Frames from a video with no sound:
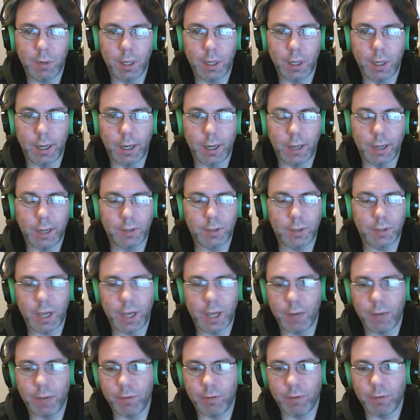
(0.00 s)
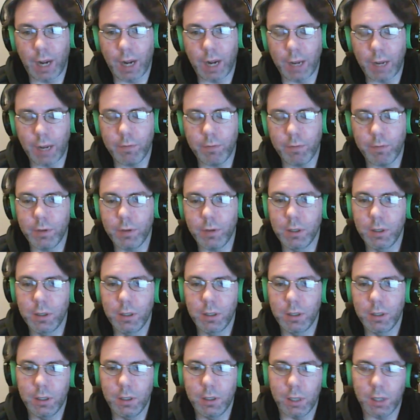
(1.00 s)
and then I also had 5
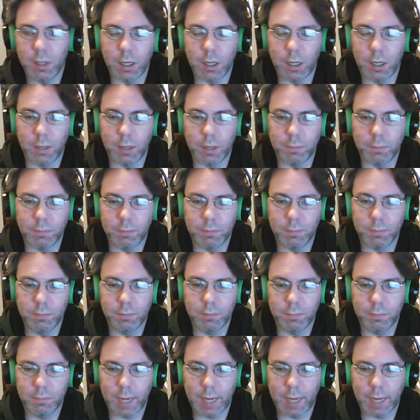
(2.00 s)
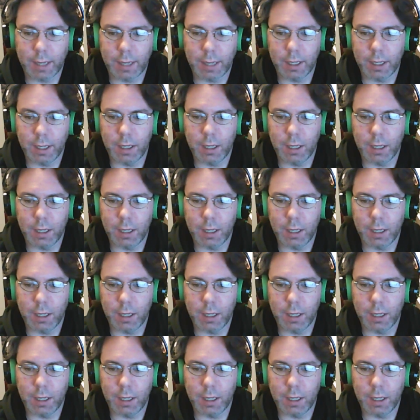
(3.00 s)
back then.